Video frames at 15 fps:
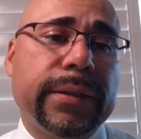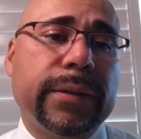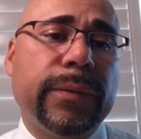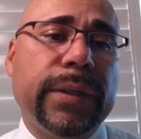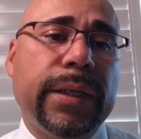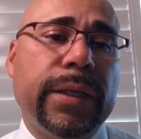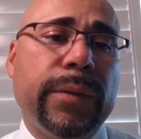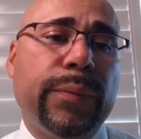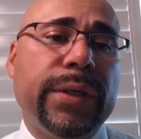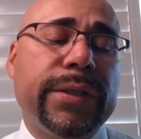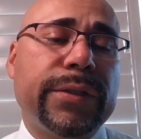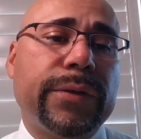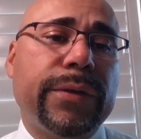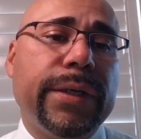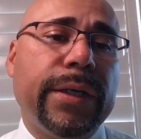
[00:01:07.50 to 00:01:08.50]
with any
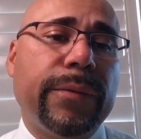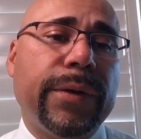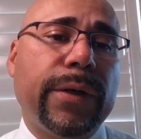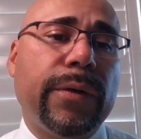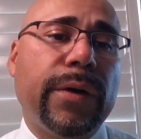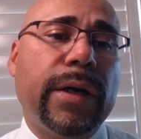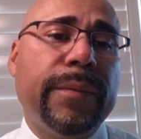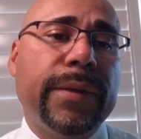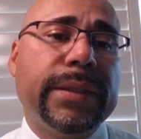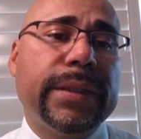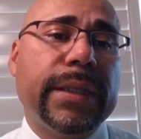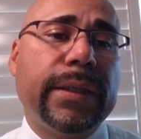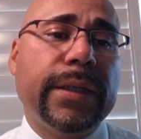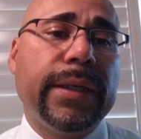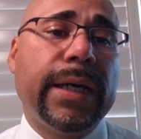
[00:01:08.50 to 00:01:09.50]
pre-screening requirements
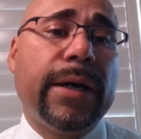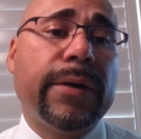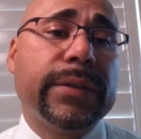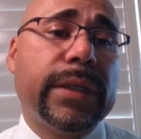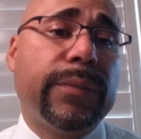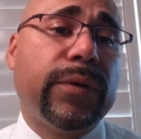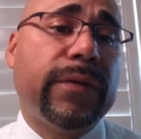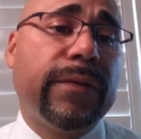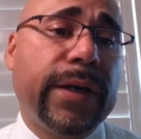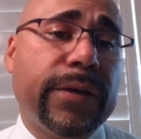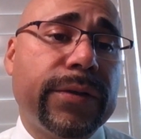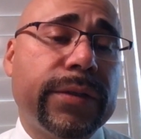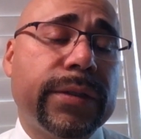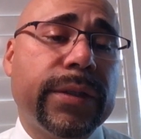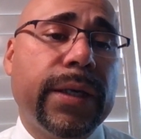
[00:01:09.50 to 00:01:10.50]
that the outside
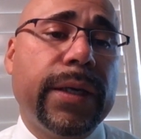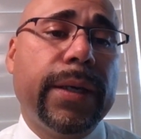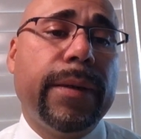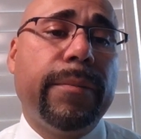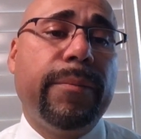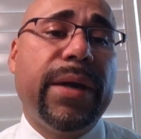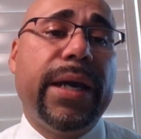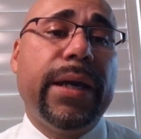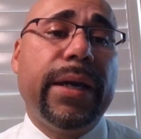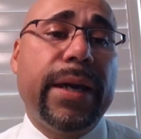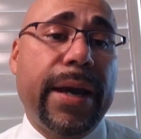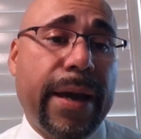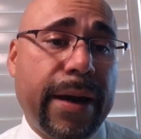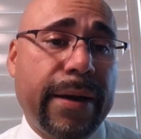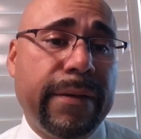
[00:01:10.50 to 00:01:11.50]
providers may
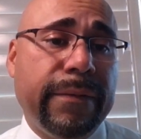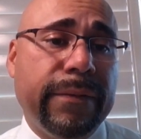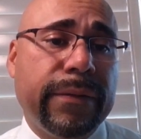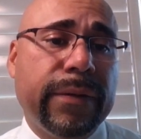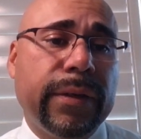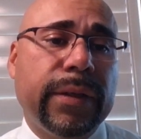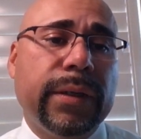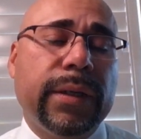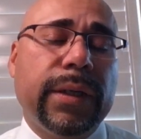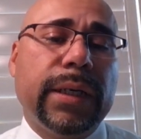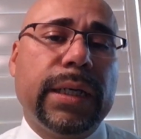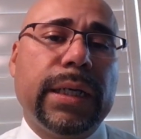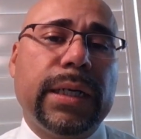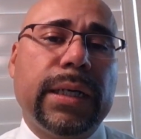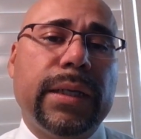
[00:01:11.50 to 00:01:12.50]
have.
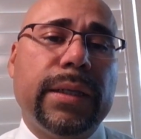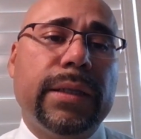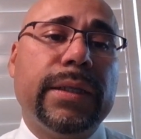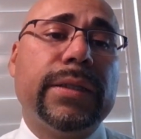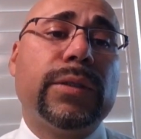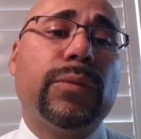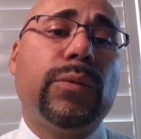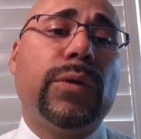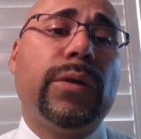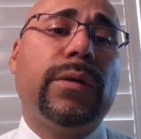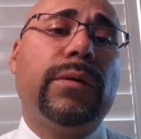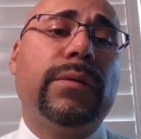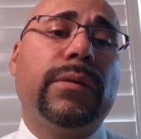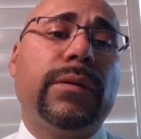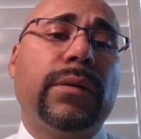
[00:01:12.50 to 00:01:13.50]
This
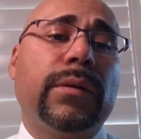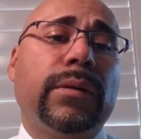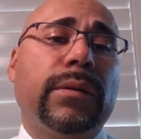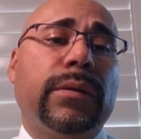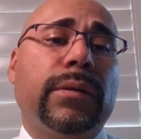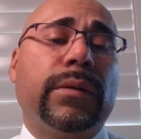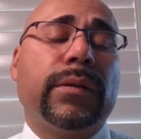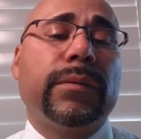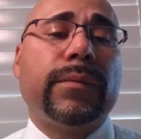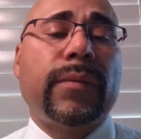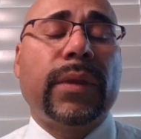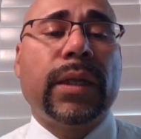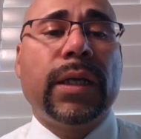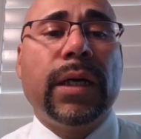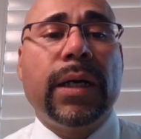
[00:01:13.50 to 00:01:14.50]
will
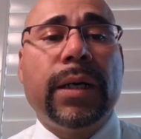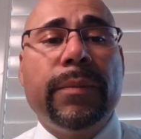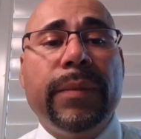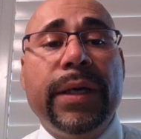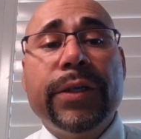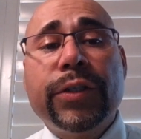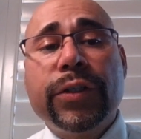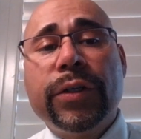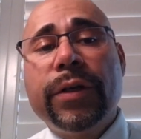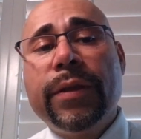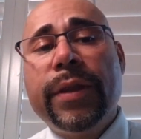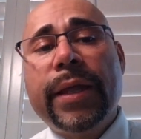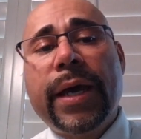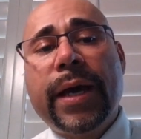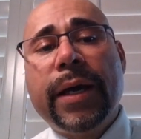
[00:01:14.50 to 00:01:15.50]
make sure
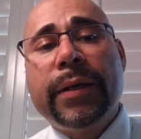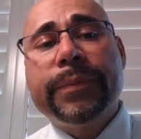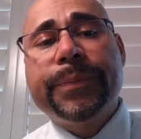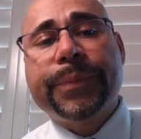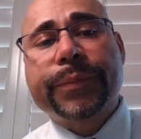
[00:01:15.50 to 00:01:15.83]
that